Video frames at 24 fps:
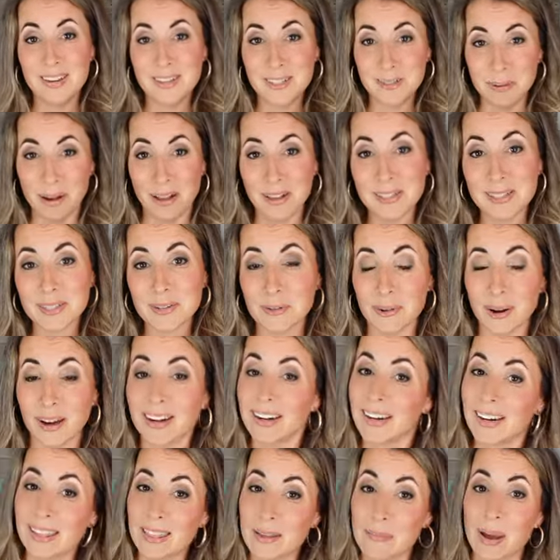the smallest
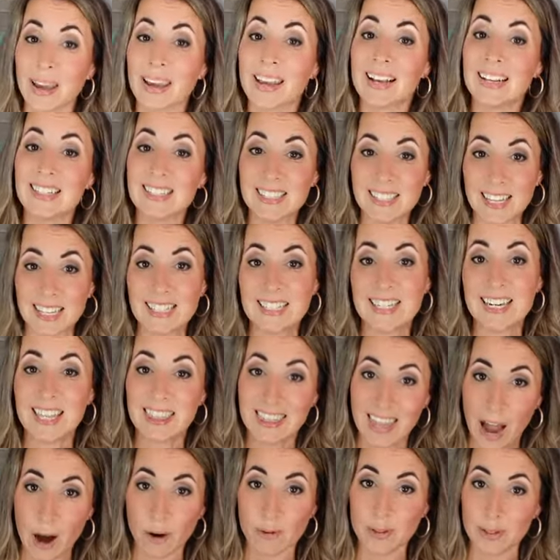quantity they make is
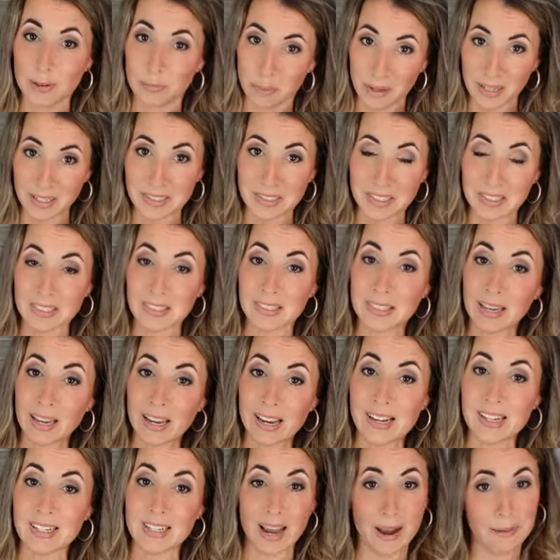60,000 pieces.
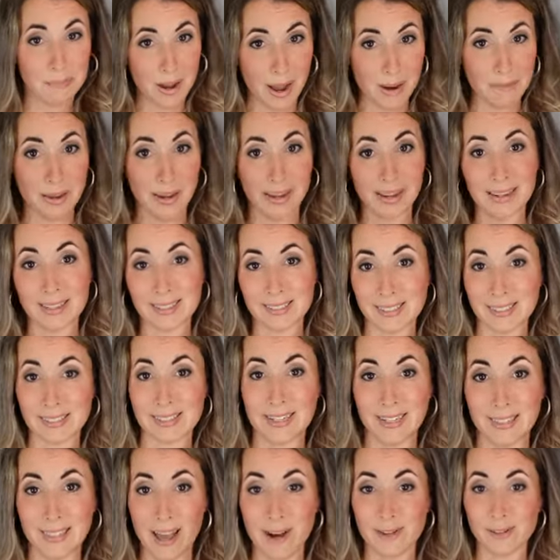And I'm not making
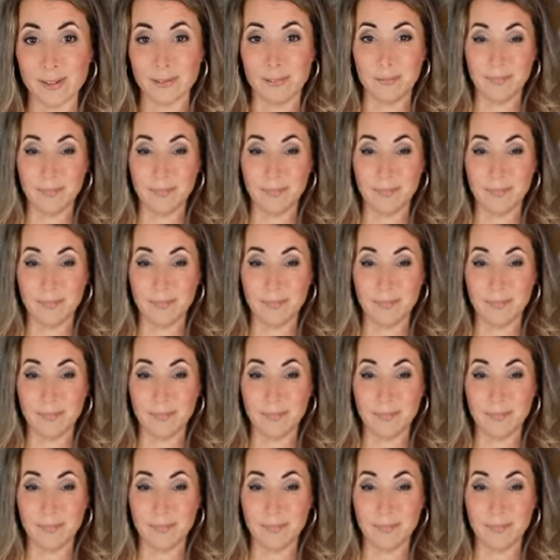60,000